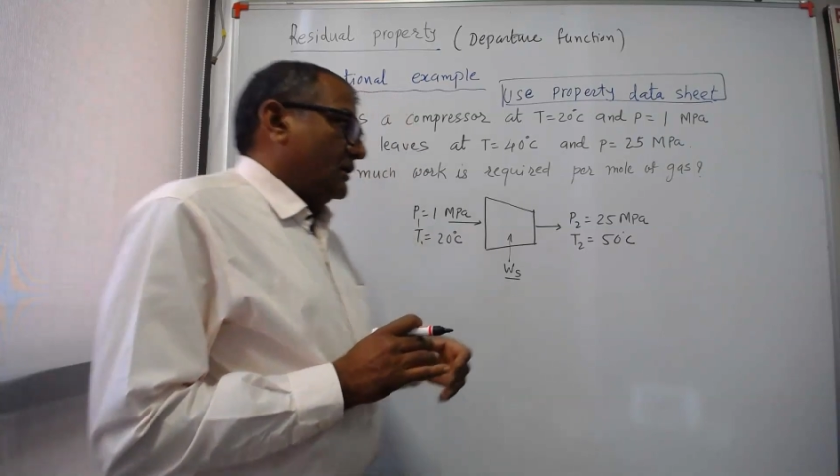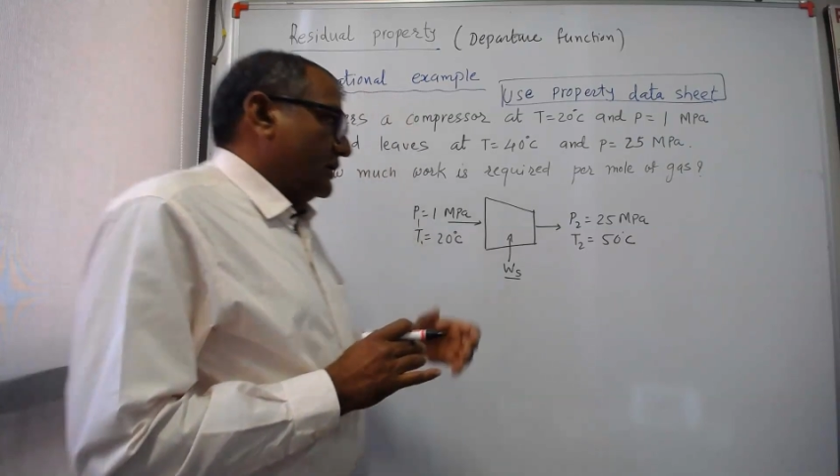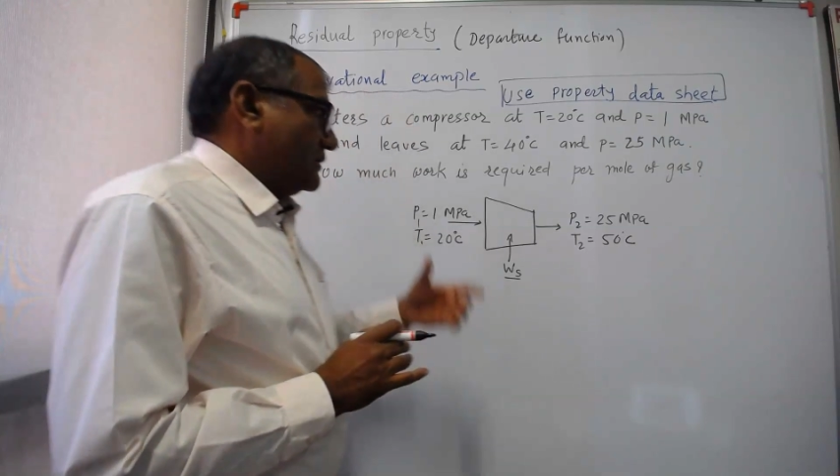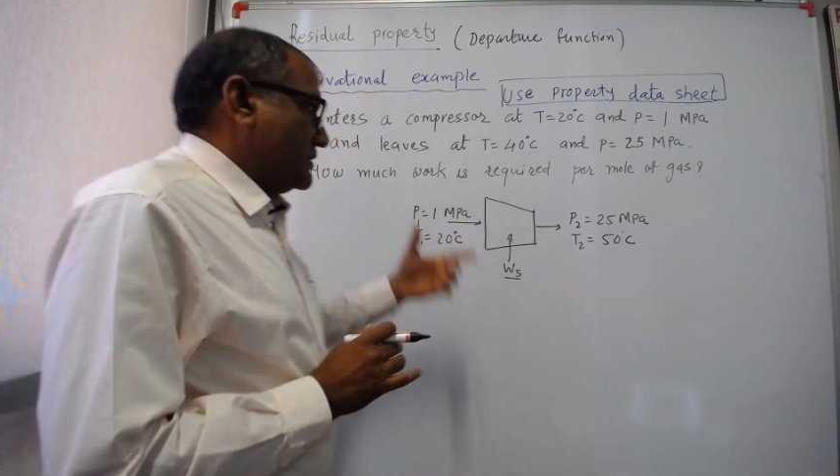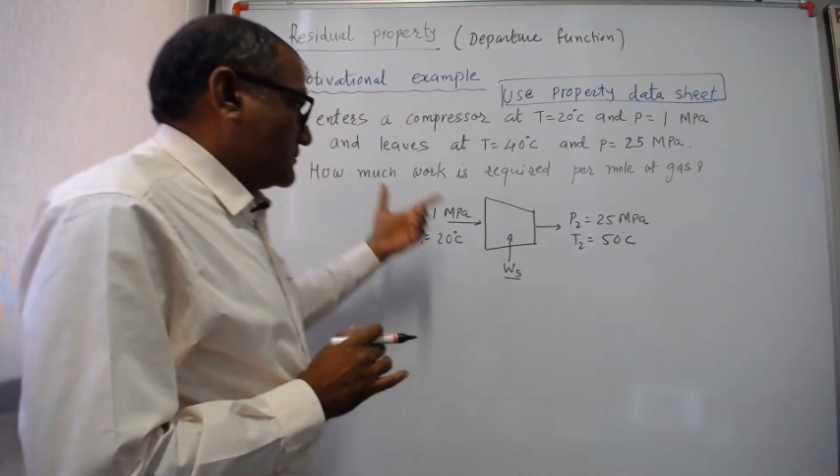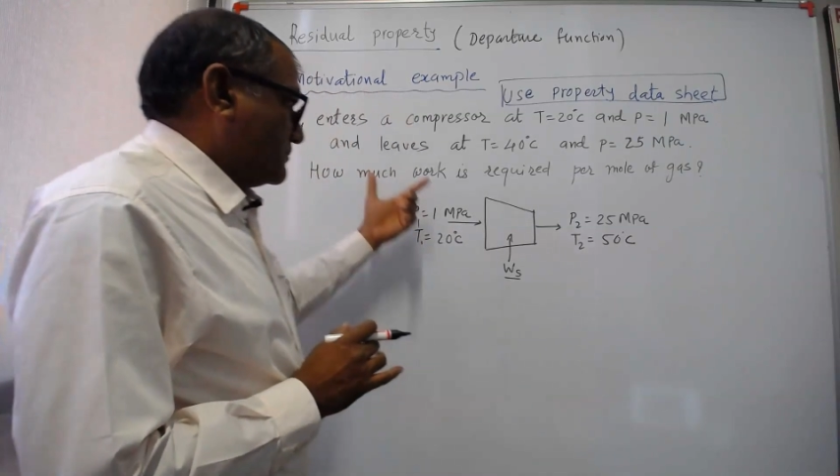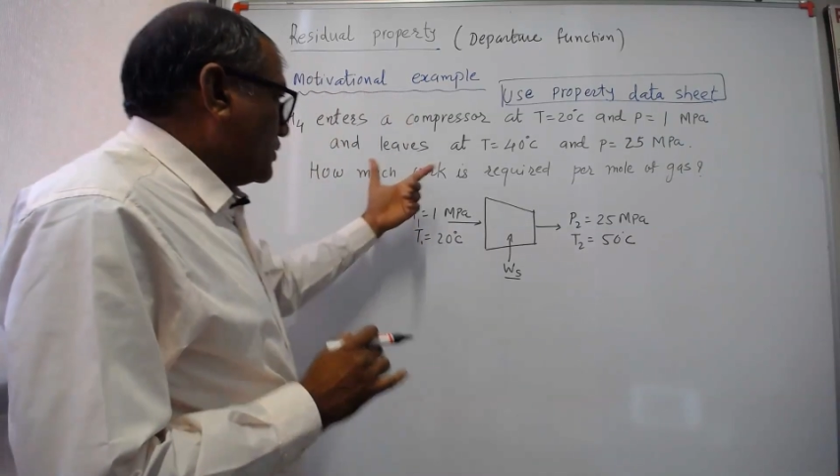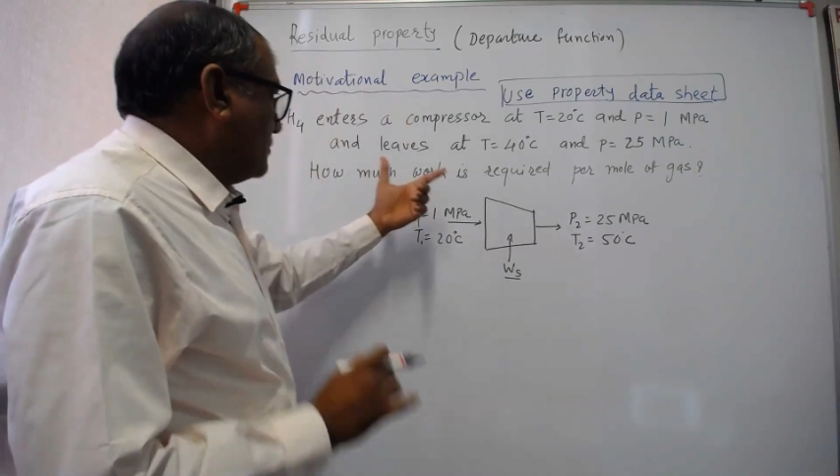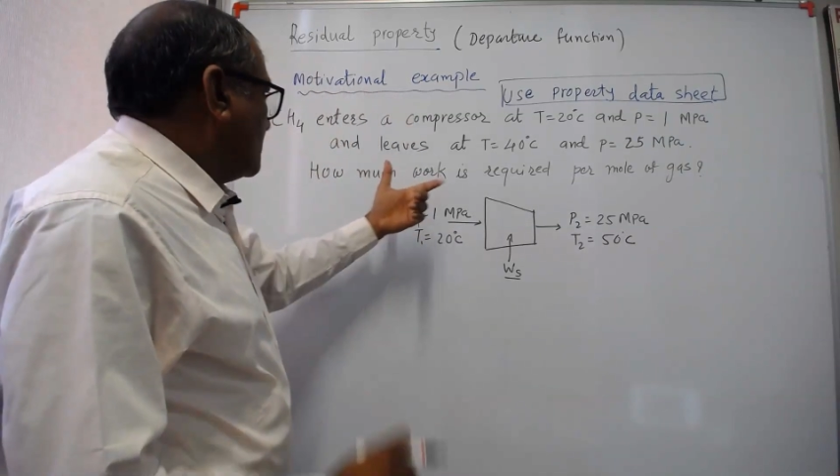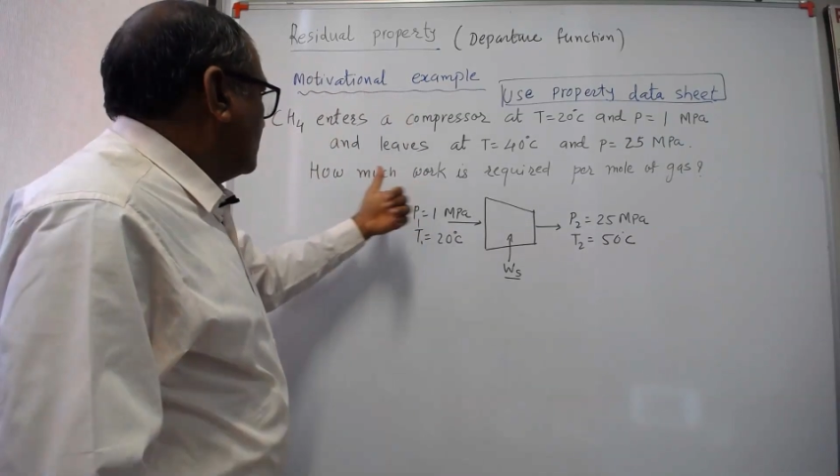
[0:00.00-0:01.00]
In this
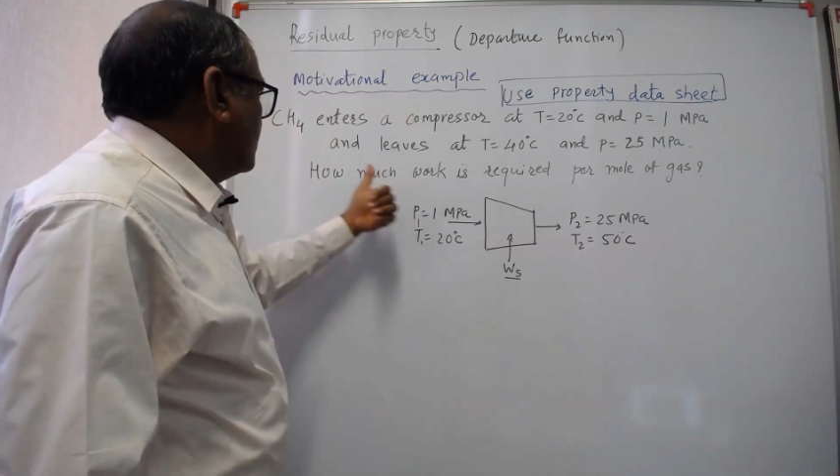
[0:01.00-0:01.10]
problem,